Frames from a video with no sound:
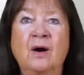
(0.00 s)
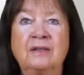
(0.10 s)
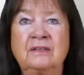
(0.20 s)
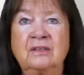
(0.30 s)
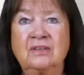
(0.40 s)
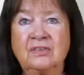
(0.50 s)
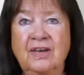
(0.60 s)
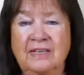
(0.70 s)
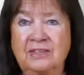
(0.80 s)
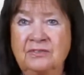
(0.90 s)
on
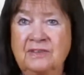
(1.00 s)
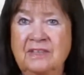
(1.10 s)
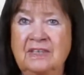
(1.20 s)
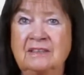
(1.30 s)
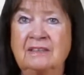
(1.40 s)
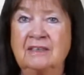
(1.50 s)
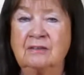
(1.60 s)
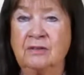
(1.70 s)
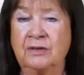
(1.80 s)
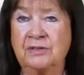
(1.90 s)
scientific and
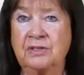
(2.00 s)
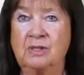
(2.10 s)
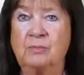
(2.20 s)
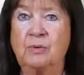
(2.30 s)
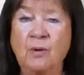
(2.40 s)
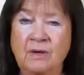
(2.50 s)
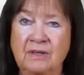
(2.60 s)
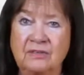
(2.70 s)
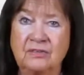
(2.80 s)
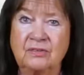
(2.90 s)
technological
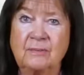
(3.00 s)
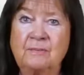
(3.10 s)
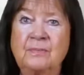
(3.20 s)
progress